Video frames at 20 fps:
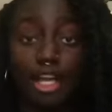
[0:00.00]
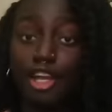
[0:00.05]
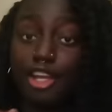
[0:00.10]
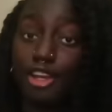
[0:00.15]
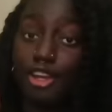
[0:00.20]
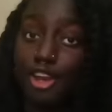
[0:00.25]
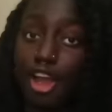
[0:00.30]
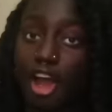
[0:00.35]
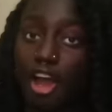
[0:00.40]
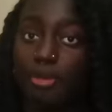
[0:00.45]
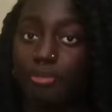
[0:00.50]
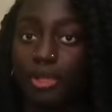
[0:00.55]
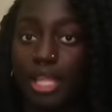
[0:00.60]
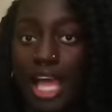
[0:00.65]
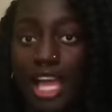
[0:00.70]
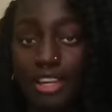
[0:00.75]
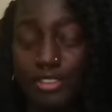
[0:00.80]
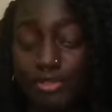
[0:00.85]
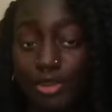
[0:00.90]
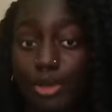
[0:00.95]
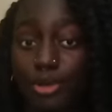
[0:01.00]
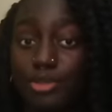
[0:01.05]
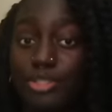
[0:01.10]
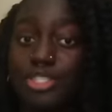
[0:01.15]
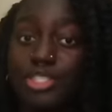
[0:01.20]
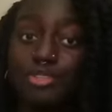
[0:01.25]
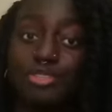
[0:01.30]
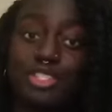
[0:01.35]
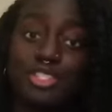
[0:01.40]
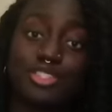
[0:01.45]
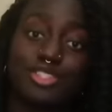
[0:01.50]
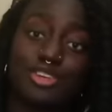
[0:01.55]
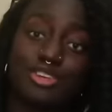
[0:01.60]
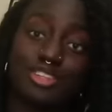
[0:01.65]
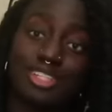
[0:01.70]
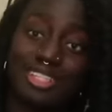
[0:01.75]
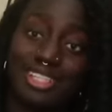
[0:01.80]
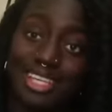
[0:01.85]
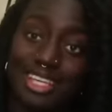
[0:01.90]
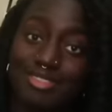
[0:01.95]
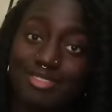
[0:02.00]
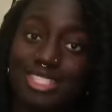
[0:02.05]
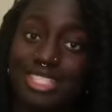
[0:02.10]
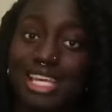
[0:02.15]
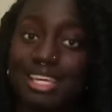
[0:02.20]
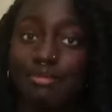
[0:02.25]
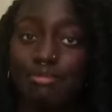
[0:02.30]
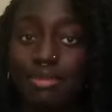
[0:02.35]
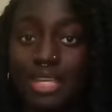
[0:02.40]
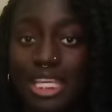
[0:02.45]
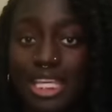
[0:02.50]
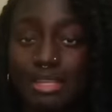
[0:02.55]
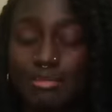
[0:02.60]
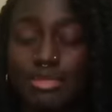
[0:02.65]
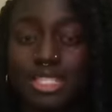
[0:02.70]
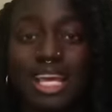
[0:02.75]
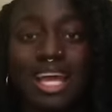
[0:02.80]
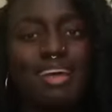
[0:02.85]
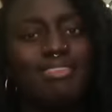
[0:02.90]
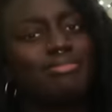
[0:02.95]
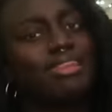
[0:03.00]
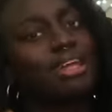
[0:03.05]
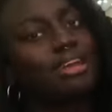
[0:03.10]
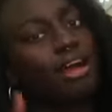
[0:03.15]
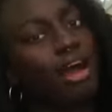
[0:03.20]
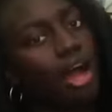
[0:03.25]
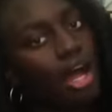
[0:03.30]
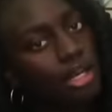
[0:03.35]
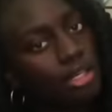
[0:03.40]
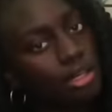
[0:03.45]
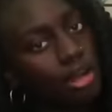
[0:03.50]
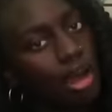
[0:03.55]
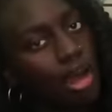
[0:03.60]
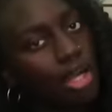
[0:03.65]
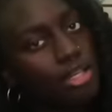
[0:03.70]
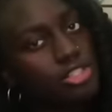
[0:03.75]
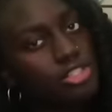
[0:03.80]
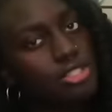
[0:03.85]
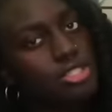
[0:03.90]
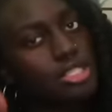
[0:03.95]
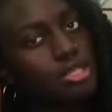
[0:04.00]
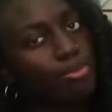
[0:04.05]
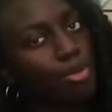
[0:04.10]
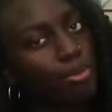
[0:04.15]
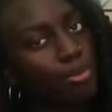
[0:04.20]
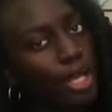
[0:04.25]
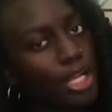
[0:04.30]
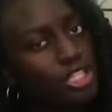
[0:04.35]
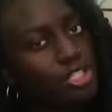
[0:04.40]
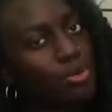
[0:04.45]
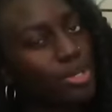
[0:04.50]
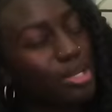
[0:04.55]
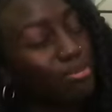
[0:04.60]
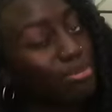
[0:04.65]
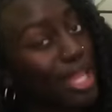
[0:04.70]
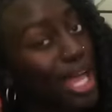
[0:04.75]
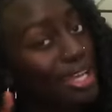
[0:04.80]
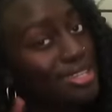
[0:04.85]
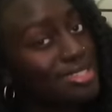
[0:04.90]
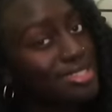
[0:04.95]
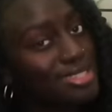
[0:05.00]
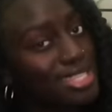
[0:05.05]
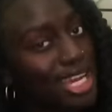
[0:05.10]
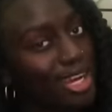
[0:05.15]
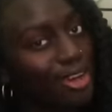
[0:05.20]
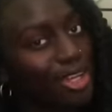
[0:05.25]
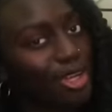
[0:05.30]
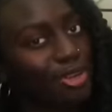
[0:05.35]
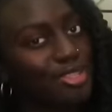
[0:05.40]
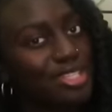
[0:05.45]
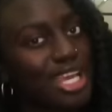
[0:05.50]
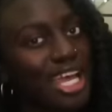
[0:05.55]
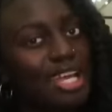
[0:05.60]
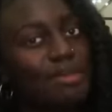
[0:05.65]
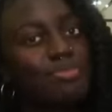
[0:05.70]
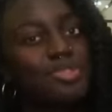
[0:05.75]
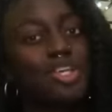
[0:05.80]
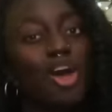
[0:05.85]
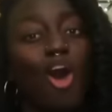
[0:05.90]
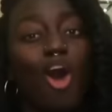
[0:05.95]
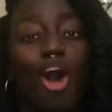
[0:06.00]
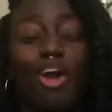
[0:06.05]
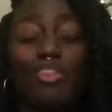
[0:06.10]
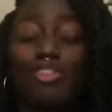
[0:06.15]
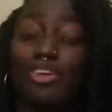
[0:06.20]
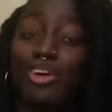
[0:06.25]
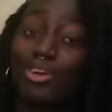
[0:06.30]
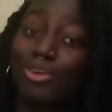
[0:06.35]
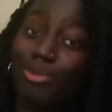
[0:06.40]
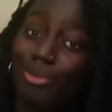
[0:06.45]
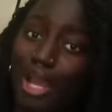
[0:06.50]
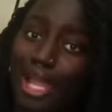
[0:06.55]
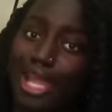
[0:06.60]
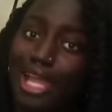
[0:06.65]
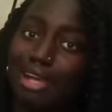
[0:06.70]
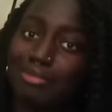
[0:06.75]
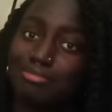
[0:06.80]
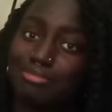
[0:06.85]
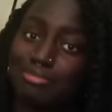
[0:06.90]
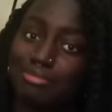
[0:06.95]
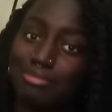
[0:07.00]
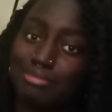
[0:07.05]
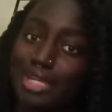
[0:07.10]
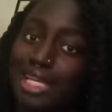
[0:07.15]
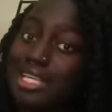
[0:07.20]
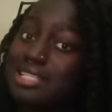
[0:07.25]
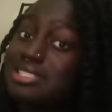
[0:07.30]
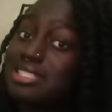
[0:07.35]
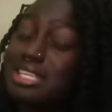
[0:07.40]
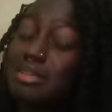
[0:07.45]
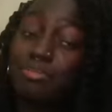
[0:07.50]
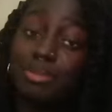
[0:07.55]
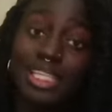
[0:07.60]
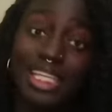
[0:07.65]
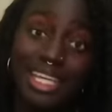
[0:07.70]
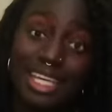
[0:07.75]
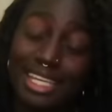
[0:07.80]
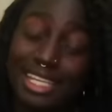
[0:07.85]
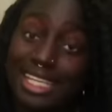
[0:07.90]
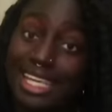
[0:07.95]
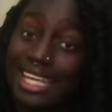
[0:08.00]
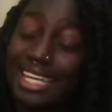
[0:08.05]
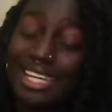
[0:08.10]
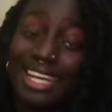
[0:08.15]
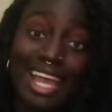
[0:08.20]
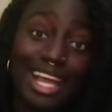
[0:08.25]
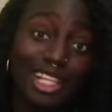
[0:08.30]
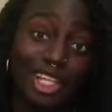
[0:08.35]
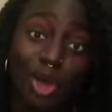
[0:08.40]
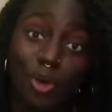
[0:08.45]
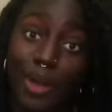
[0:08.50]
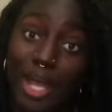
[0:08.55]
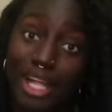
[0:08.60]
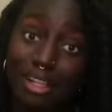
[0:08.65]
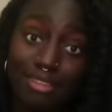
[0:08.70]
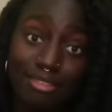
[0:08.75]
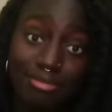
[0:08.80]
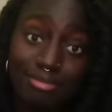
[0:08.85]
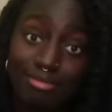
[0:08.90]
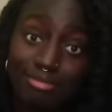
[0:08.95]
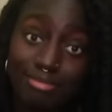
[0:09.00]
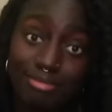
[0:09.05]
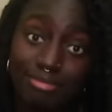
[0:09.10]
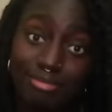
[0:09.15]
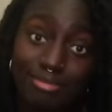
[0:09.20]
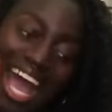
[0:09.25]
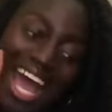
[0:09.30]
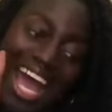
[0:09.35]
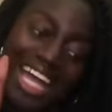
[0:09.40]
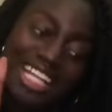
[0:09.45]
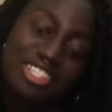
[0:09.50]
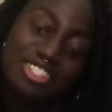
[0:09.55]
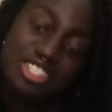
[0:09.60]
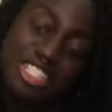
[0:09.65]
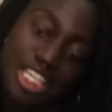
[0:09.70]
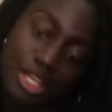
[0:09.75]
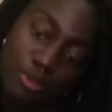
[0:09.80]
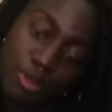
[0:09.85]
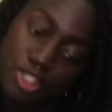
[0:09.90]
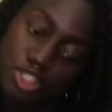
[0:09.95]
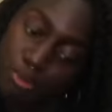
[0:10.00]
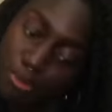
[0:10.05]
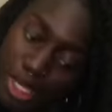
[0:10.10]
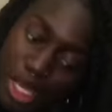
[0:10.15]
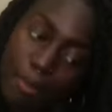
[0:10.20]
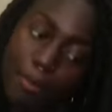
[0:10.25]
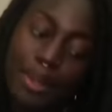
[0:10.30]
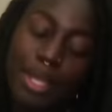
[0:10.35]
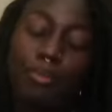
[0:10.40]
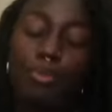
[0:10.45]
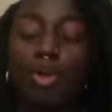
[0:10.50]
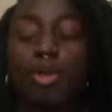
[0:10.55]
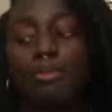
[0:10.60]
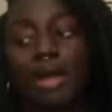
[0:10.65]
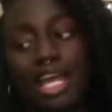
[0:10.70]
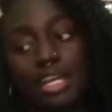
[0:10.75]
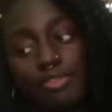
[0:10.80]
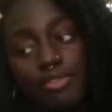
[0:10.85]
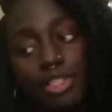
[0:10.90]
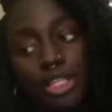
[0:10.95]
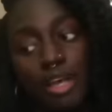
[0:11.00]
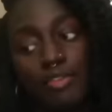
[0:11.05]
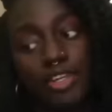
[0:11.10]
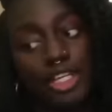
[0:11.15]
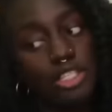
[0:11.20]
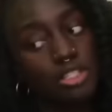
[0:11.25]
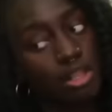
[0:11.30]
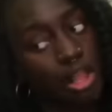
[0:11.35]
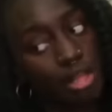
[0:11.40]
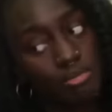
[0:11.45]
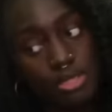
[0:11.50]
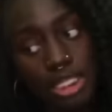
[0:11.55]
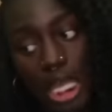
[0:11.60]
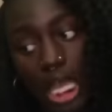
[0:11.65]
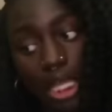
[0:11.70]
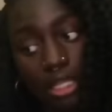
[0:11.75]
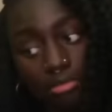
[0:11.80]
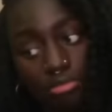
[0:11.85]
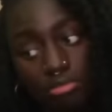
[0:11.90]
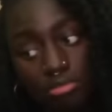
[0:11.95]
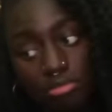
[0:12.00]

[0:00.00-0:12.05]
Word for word: non-black folks using certain GIFs and memes that unconsciously perpetuate black stereotypes on the gram is simply going to get an LOL. I just think we should be a bit more mindful of it, is all I'm saying.